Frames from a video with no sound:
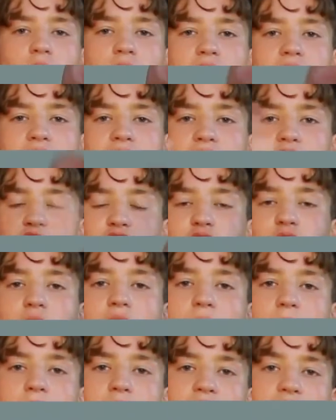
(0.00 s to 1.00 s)
ring that's
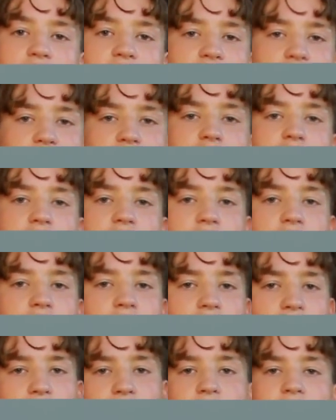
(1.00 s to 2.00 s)
dropping this
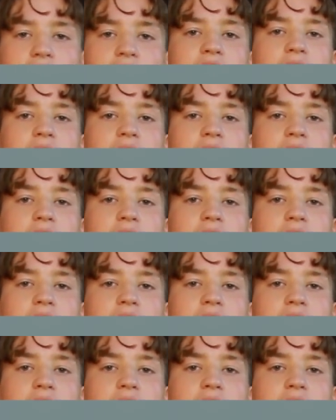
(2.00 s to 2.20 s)
Saturday